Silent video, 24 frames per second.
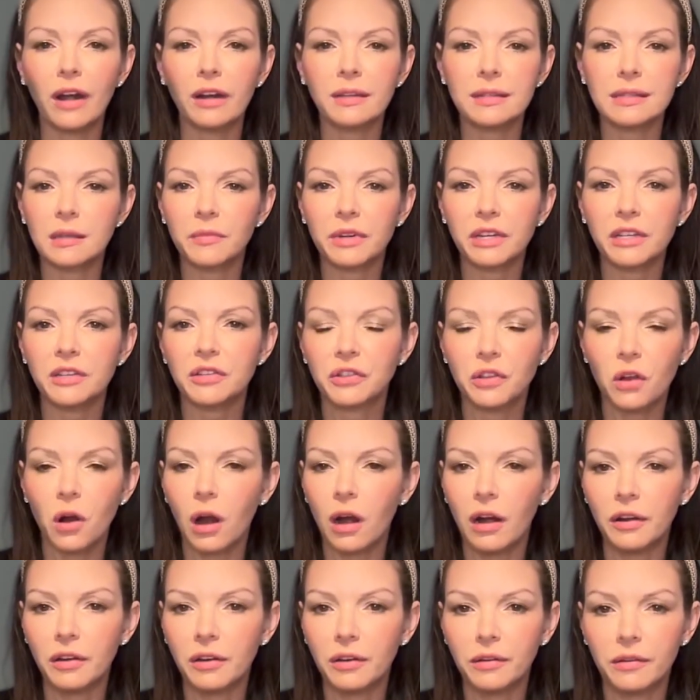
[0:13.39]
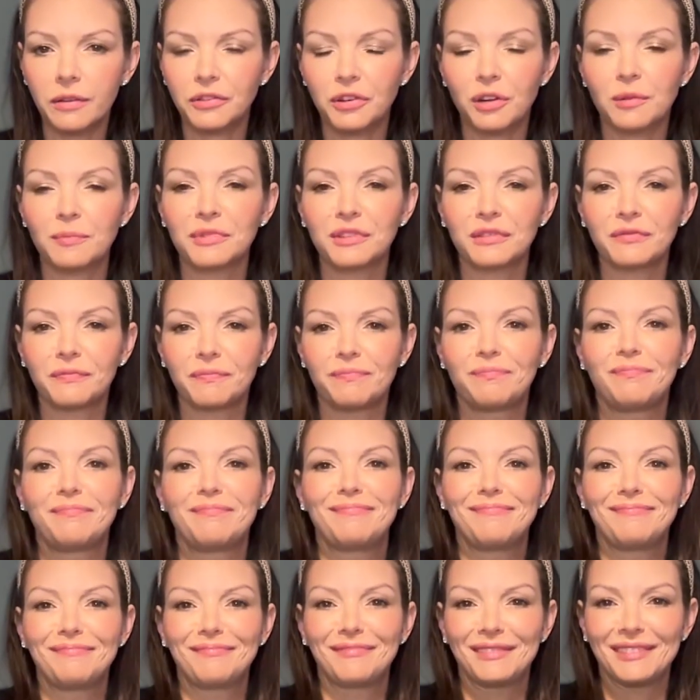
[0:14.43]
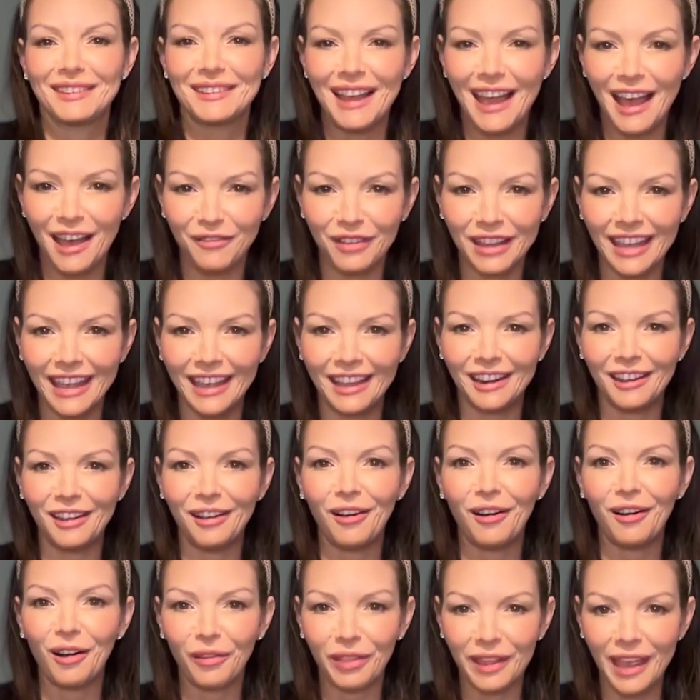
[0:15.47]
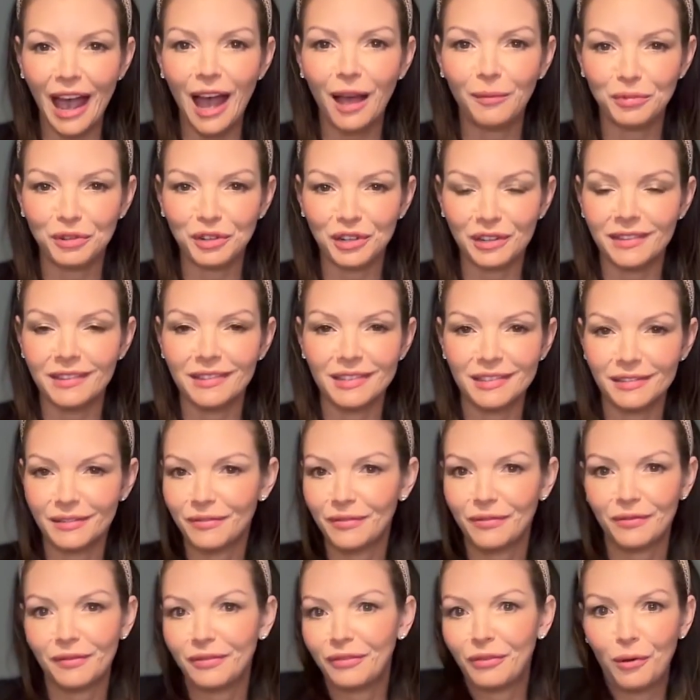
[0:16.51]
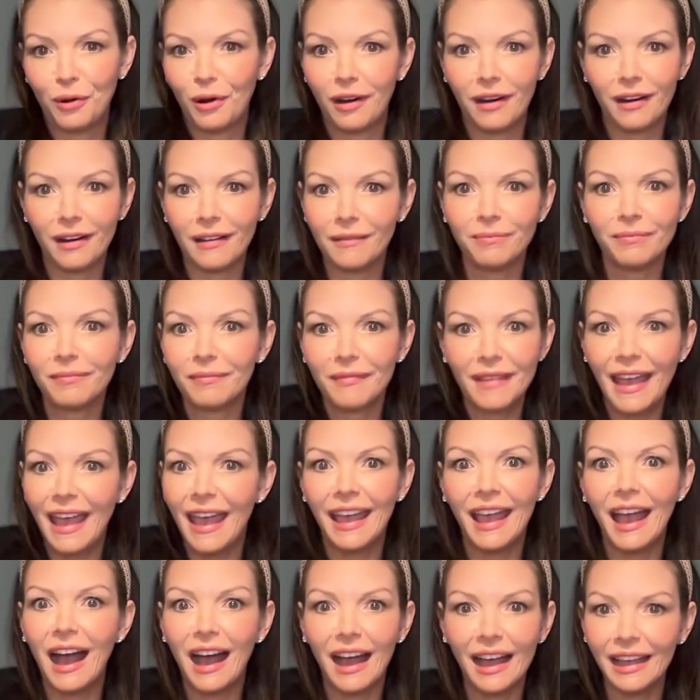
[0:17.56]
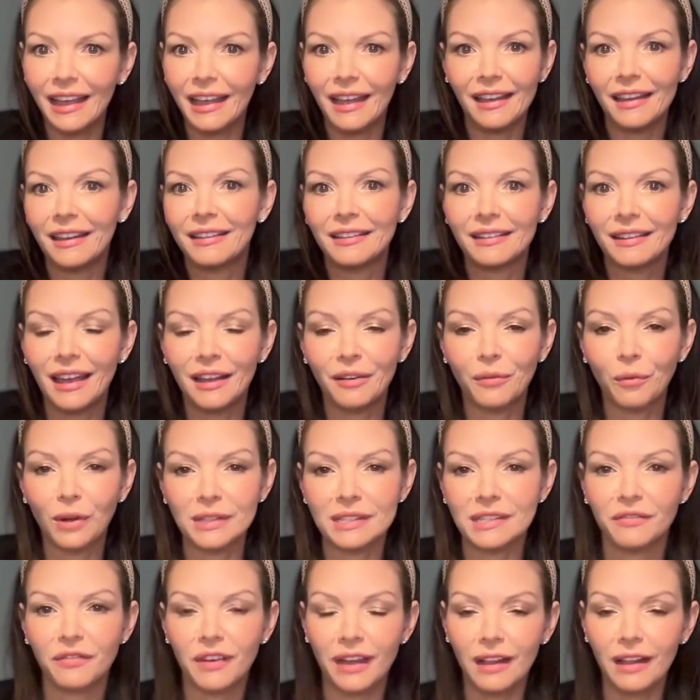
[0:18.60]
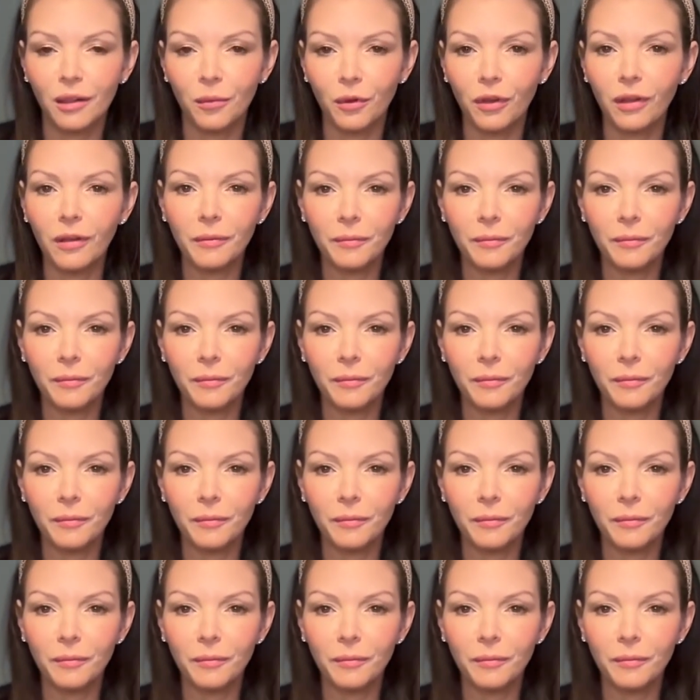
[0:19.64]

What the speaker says: does somebody start in terms of navigating all the options for AI and what's available?